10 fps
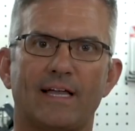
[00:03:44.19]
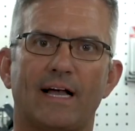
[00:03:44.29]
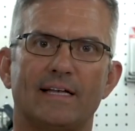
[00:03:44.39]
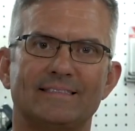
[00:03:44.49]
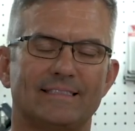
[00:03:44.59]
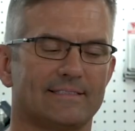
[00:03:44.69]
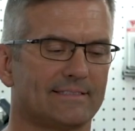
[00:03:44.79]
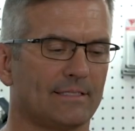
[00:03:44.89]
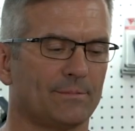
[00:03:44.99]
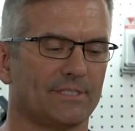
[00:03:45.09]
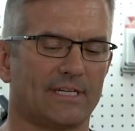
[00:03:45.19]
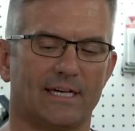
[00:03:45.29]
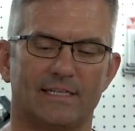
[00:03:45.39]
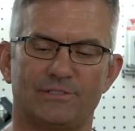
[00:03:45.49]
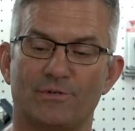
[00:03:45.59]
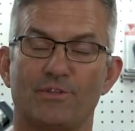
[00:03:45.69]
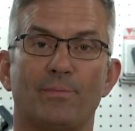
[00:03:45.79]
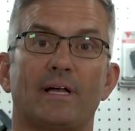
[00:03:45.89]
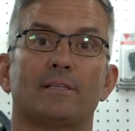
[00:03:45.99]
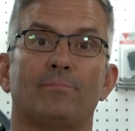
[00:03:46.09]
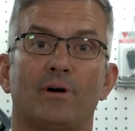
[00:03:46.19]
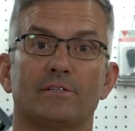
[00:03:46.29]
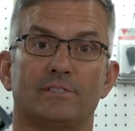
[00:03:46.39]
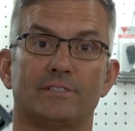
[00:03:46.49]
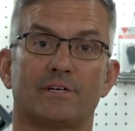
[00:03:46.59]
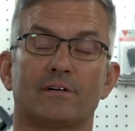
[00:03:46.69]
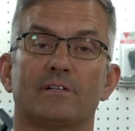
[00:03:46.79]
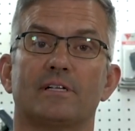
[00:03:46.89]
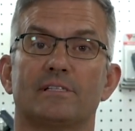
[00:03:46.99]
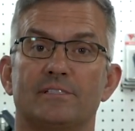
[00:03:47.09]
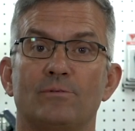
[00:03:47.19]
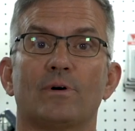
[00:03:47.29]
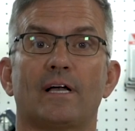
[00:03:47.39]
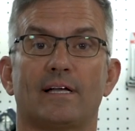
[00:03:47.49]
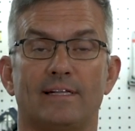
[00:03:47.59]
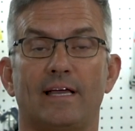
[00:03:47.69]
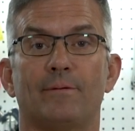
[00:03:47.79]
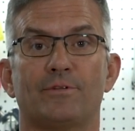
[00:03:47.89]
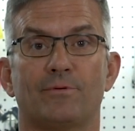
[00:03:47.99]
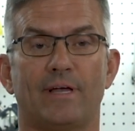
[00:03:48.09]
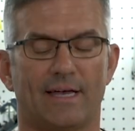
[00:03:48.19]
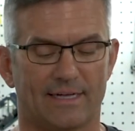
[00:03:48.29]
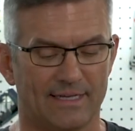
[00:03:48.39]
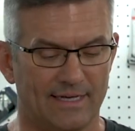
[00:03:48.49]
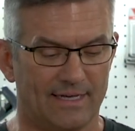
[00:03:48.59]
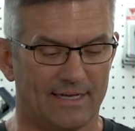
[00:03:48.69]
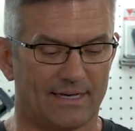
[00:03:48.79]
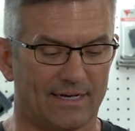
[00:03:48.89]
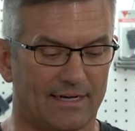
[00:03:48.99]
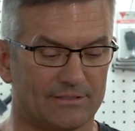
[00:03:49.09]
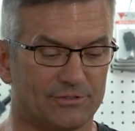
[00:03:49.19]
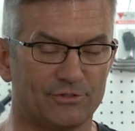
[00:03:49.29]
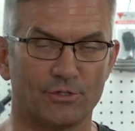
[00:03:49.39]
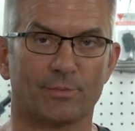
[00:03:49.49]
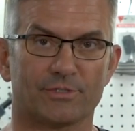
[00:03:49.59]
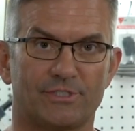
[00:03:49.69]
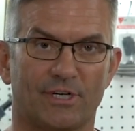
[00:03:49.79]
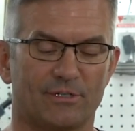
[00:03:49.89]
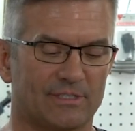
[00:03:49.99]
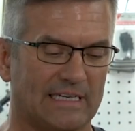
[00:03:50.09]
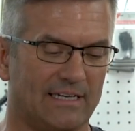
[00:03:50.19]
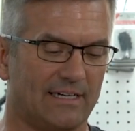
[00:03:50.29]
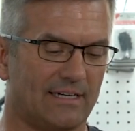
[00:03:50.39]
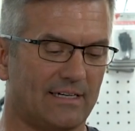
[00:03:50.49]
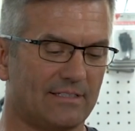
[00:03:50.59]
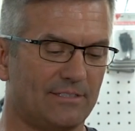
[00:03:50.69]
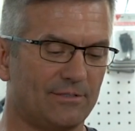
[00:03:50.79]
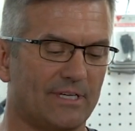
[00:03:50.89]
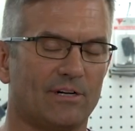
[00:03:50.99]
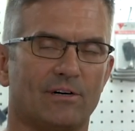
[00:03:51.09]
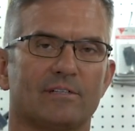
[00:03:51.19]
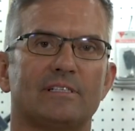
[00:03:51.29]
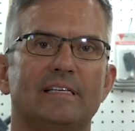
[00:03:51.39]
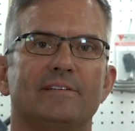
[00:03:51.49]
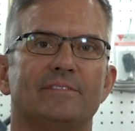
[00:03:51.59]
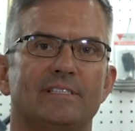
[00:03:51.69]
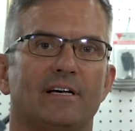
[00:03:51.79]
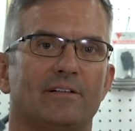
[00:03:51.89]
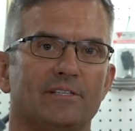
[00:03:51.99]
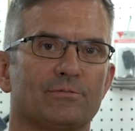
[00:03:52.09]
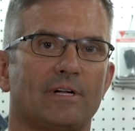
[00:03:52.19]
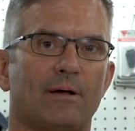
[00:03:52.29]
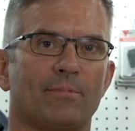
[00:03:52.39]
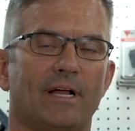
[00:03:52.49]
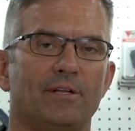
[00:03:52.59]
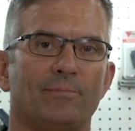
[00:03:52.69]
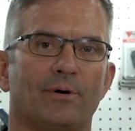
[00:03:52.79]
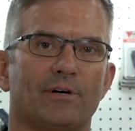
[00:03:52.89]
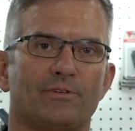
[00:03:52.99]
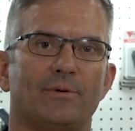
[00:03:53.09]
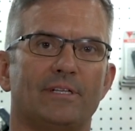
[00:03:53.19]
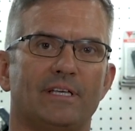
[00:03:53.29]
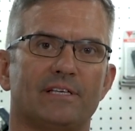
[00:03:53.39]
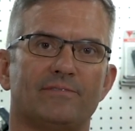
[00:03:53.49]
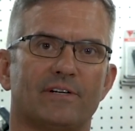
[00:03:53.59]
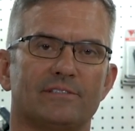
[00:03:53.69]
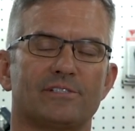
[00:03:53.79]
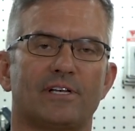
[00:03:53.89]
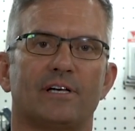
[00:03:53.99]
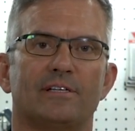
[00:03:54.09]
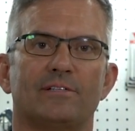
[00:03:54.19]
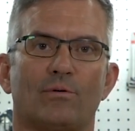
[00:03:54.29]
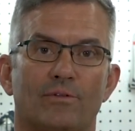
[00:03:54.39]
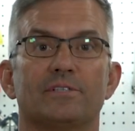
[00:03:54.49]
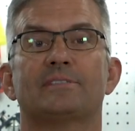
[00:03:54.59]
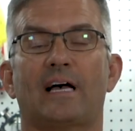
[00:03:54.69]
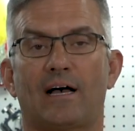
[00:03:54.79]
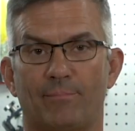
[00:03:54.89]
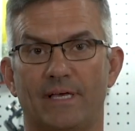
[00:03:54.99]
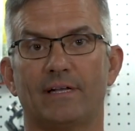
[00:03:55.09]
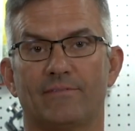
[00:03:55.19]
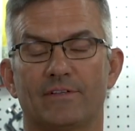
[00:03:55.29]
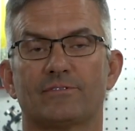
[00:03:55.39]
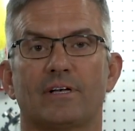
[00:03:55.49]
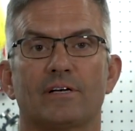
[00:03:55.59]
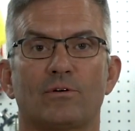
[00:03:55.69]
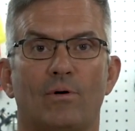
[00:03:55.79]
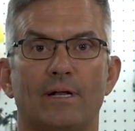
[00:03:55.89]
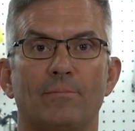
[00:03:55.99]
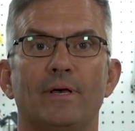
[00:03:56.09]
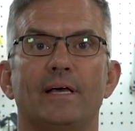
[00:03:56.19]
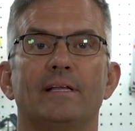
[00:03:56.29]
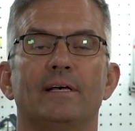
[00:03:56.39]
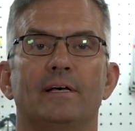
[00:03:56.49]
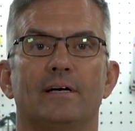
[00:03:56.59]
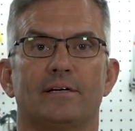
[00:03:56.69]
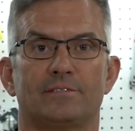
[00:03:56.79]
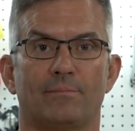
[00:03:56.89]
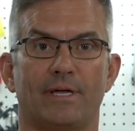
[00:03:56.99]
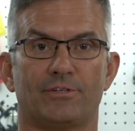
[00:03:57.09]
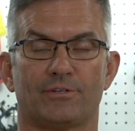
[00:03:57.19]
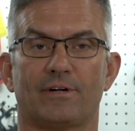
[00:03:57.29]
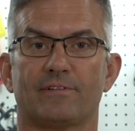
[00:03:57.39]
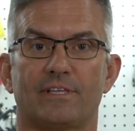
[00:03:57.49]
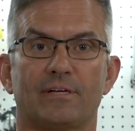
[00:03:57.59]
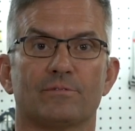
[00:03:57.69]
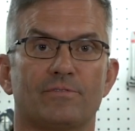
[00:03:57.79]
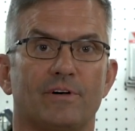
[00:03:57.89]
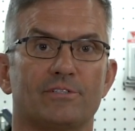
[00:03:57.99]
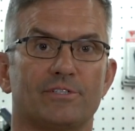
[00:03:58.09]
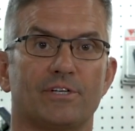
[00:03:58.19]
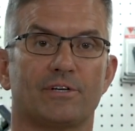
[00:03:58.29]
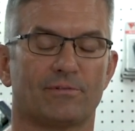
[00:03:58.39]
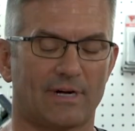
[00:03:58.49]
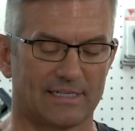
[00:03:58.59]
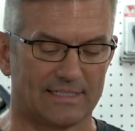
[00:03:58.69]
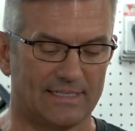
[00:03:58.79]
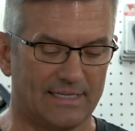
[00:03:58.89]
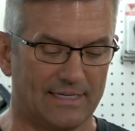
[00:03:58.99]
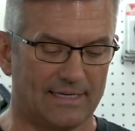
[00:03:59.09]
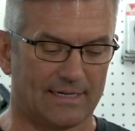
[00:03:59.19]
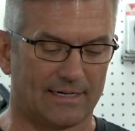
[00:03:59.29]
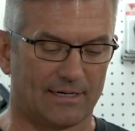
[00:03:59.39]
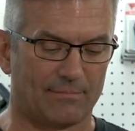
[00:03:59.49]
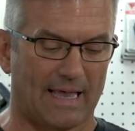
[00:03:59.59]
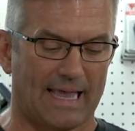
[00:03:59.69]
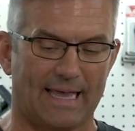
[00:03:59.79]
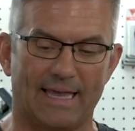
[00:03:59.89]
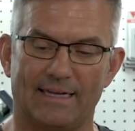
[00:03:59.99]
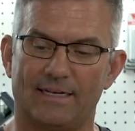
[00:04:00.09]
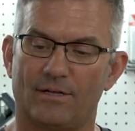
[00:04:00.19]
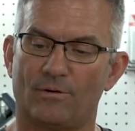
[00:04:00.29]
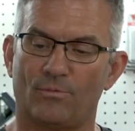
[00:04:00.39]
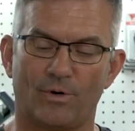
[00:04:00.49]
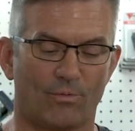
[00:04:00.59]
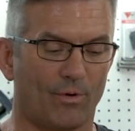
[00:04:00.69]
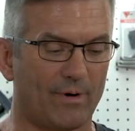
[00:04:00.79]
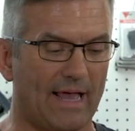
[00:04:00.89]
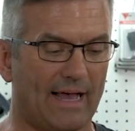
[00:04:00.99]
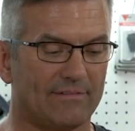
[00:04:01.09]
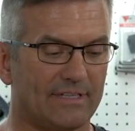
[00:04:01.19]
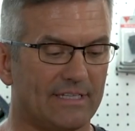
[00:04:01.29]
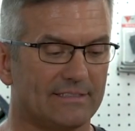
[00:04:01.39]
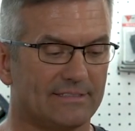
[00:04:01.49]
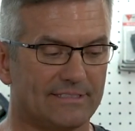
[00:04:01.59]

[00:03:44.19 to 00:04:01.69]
guys, disassembled the gun to inspect the parts internally to see what kind of damage we had. Super stoked, you can hardly even tell. These were not brand new parts. We had test fired this gun or this top end of this gun quite a bit to make sure everything was functioning correctly. And what we have is